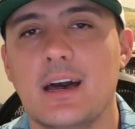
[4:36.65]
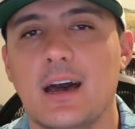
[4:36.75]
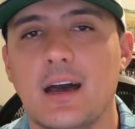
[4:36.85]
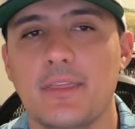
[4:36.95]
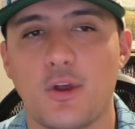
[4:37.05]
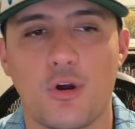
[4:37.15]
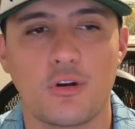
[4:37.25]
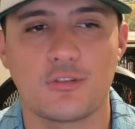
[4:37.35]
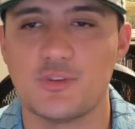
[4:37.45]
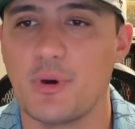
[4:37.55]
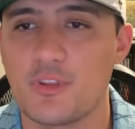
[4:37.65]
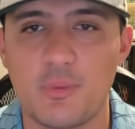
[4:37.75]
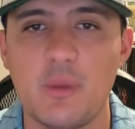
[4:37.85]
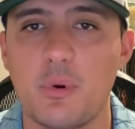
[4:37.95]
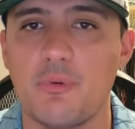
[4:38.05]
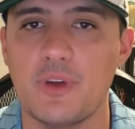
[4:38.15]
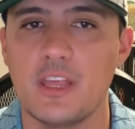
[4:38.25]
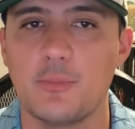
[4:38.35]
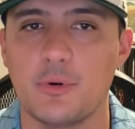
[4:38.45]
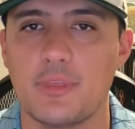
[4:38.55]
There are some other people
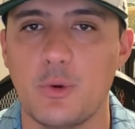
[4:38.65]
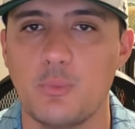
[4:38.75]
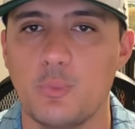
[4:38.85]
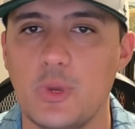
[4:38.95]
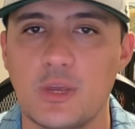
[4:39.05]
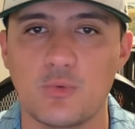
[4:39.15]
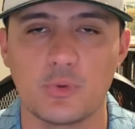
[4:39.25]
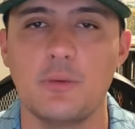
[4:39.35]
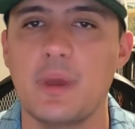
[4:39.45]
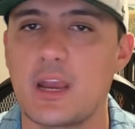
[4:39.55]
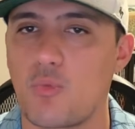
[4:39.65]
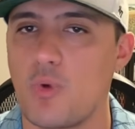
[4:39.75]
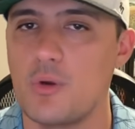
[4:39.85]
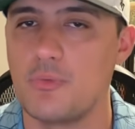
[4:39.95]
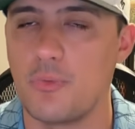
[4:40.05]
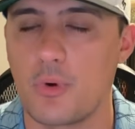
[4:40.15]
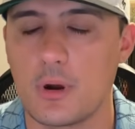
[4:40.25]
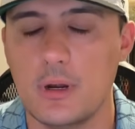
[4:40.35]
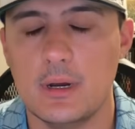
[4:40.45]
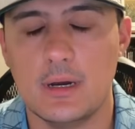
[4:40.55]
available that we can really make a run
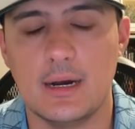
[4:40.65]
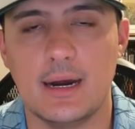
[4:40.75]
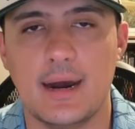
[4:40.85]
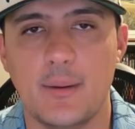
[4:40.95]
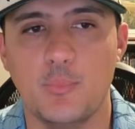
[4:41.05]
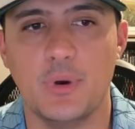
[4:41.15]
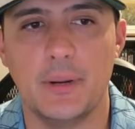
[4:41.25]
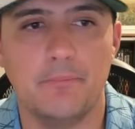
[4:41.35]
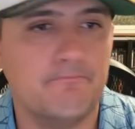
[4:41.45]
for, but